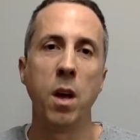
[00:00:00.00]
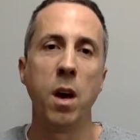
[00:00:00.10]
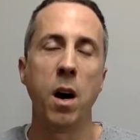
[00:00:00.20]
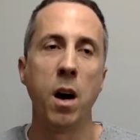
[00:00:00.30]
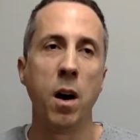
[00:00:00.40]

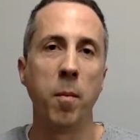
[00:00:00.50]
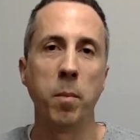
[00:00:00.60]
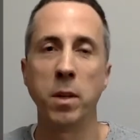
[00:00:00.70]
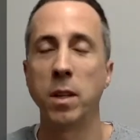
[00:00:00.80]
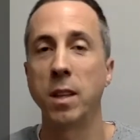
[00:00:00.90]
But
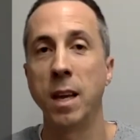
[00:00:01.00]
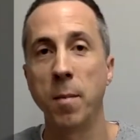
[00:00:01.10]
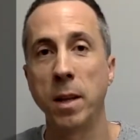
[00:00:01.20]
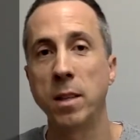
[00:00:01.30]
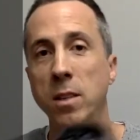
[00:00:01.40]
the thing
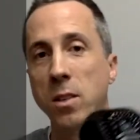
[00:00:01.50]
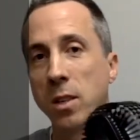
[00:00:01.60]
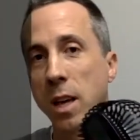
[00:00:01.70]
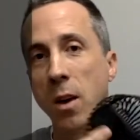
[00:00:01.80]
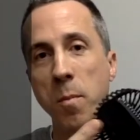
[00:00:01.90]
about this, you just
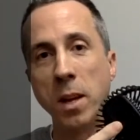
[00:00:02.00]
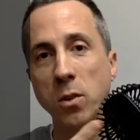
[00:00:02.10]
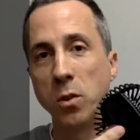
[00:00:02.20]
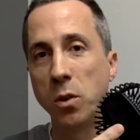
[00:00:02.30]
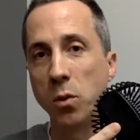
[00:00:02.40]
got to make
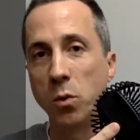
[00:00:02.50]
sure you